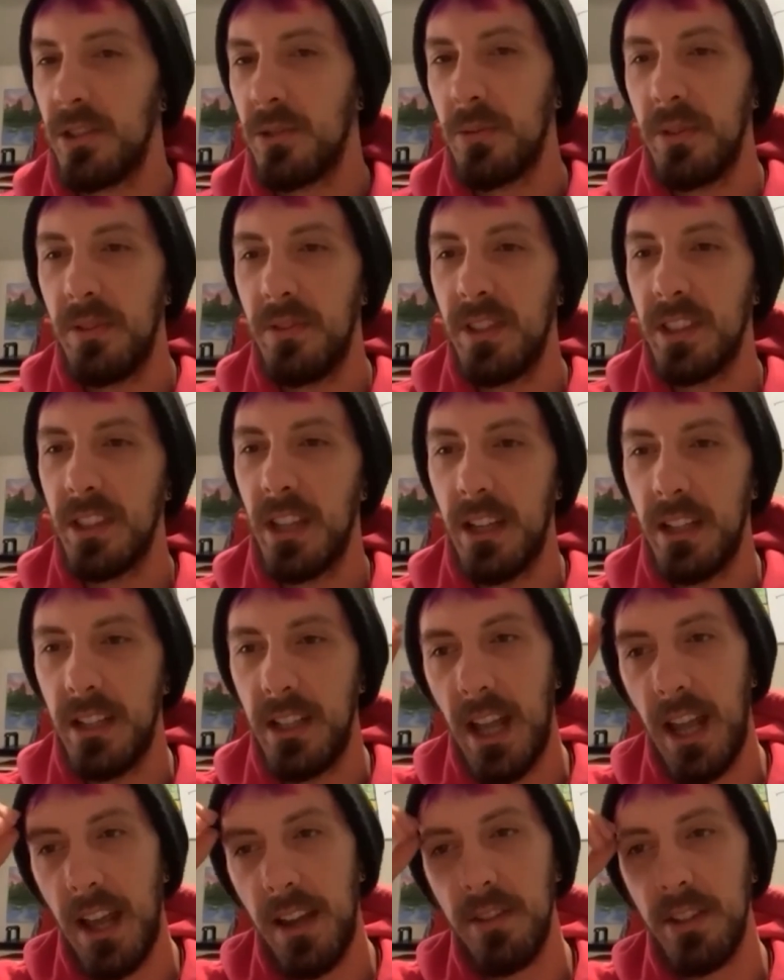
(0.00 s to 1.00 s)
we decided to
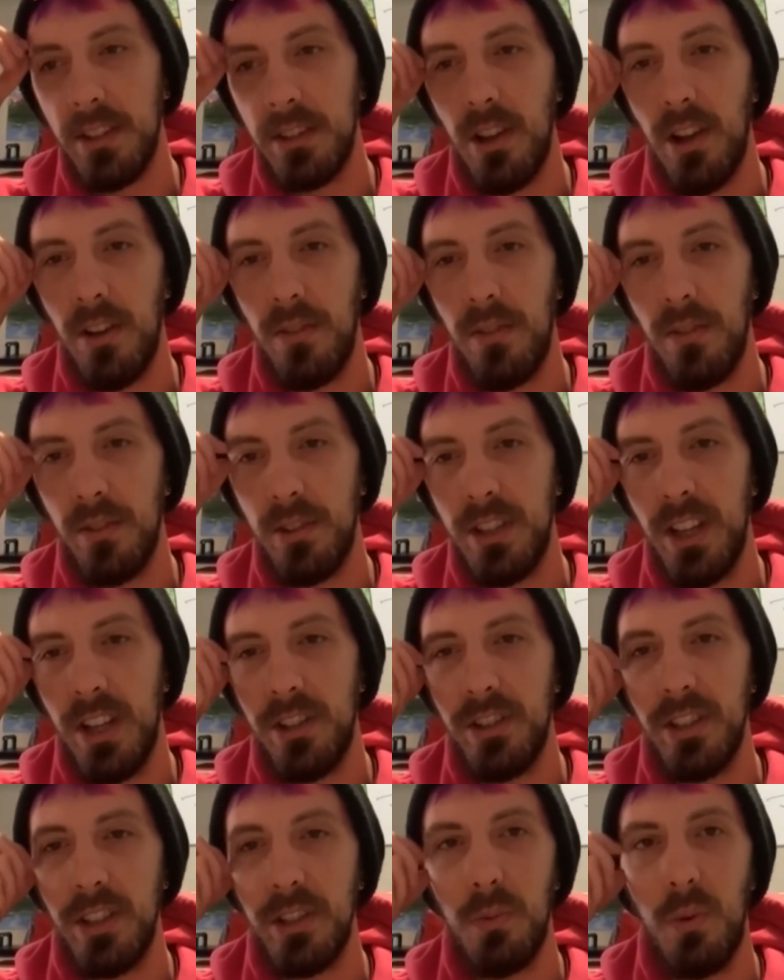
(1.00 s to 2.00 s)
have this conversation,
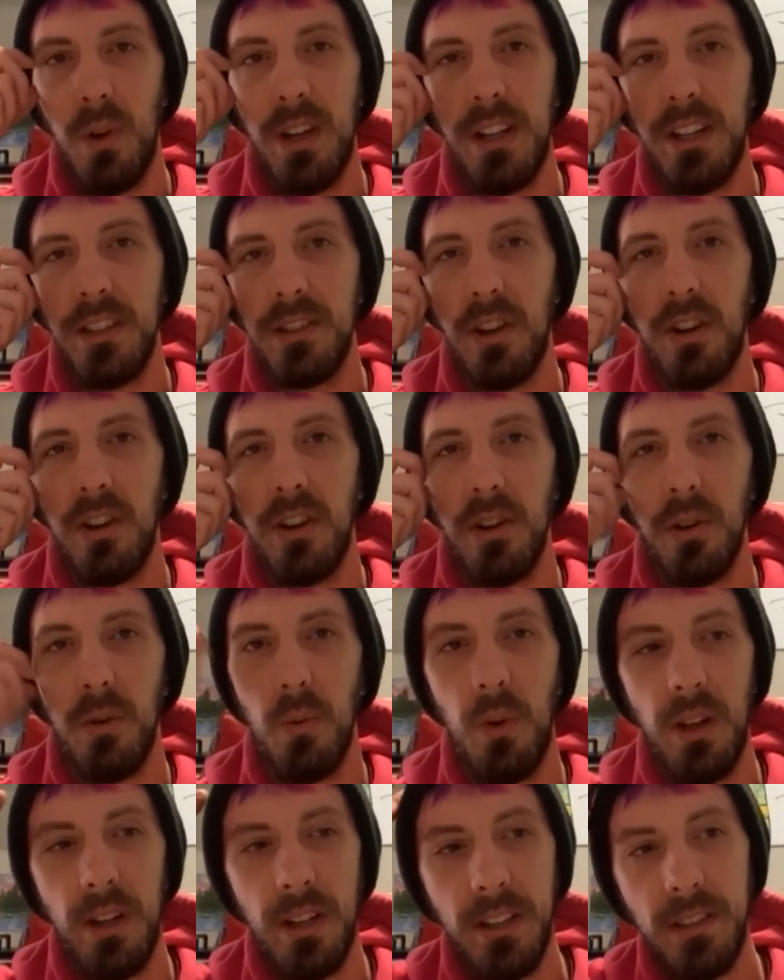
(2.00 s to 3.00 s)
is what is art, or
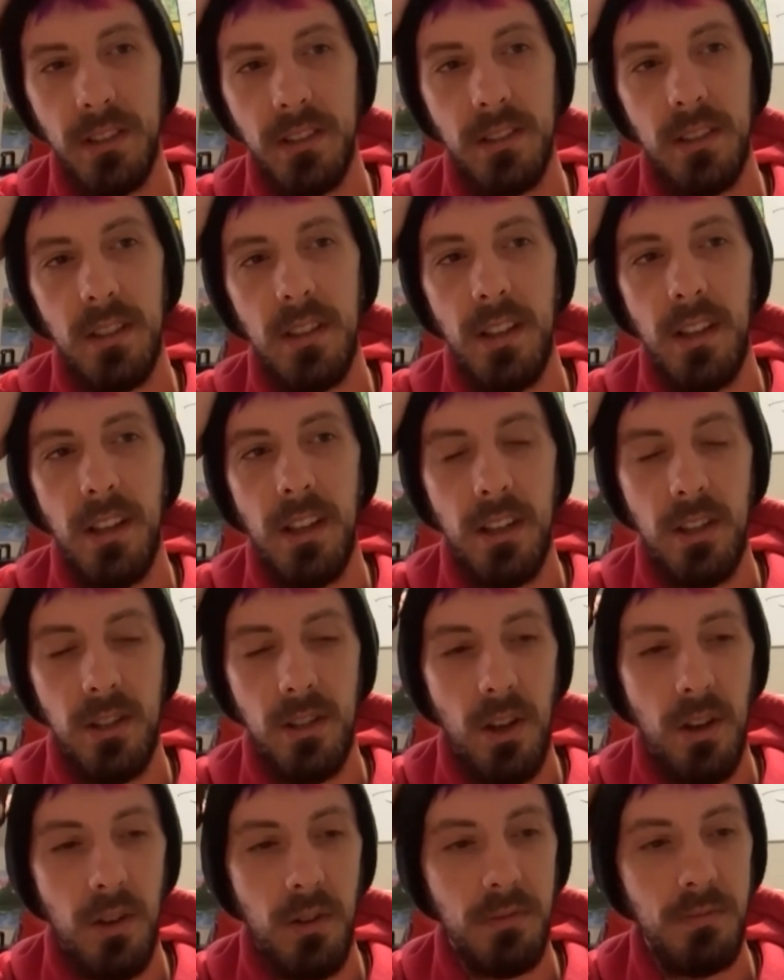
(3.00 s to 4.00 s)
what is, you
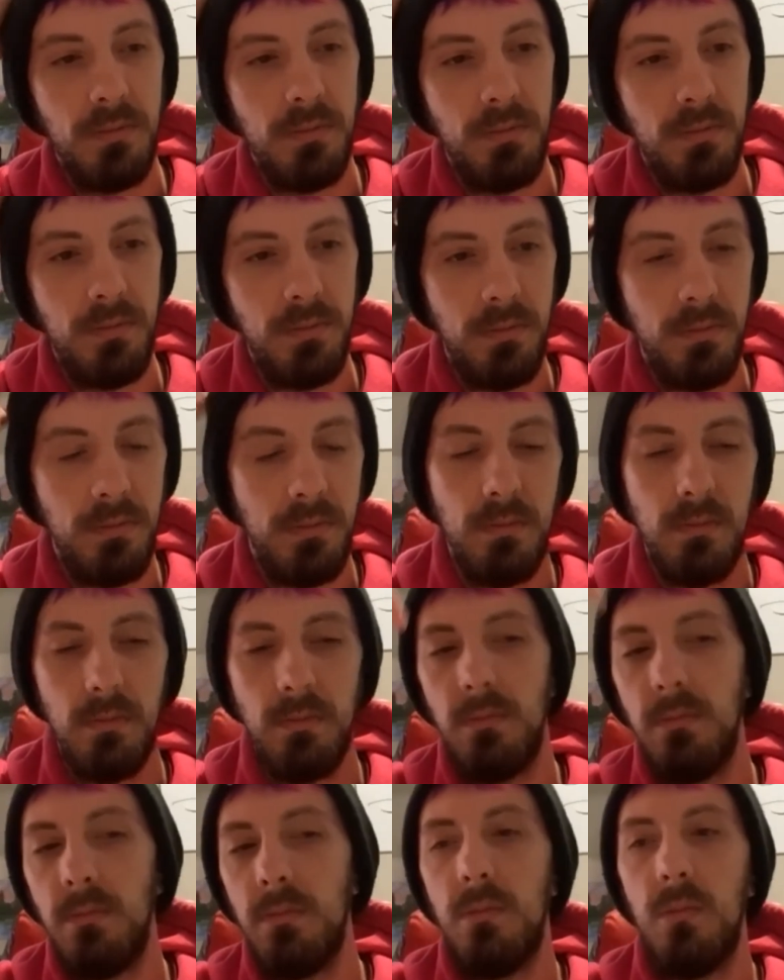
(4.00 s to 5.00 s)
know,
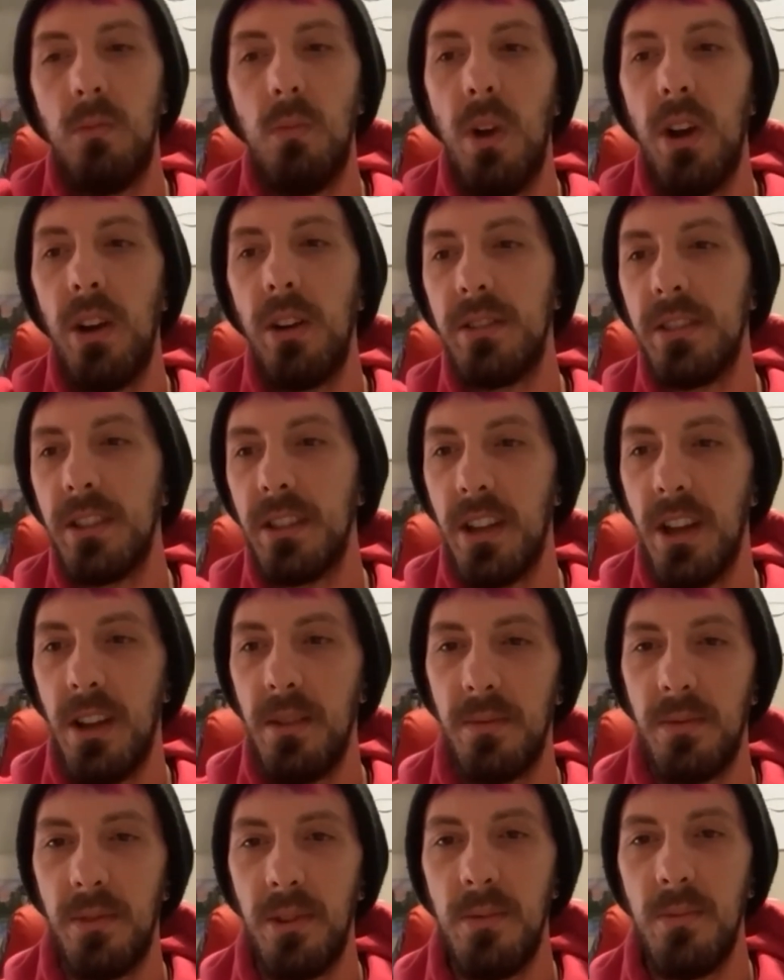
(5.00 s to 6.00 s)
where does it
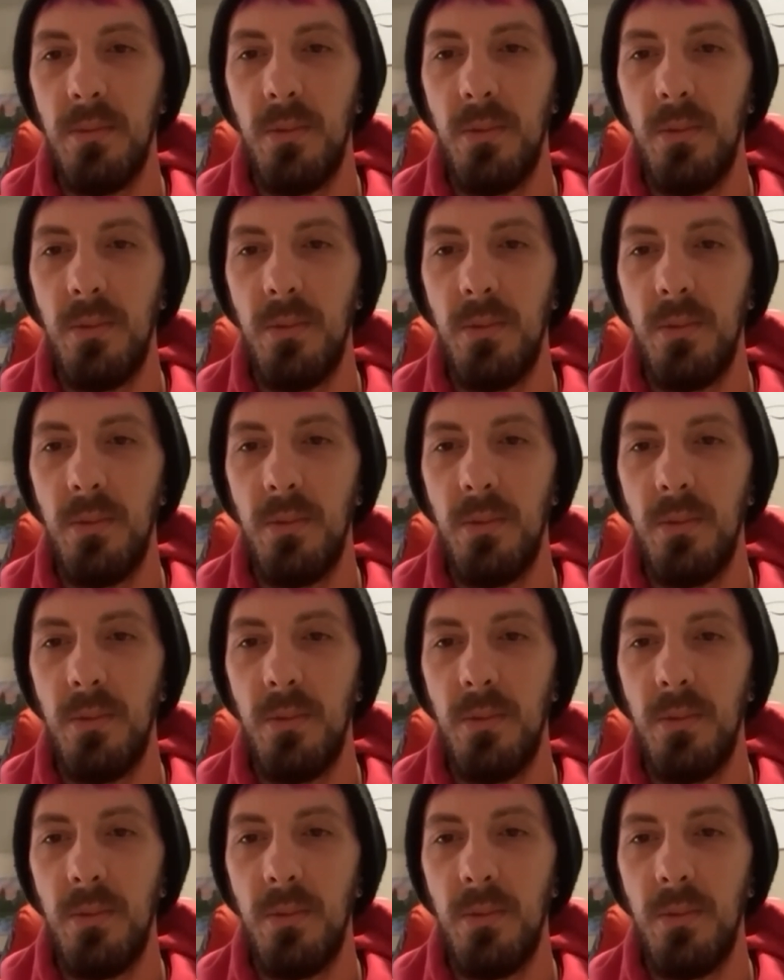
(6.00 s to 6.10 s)
come from?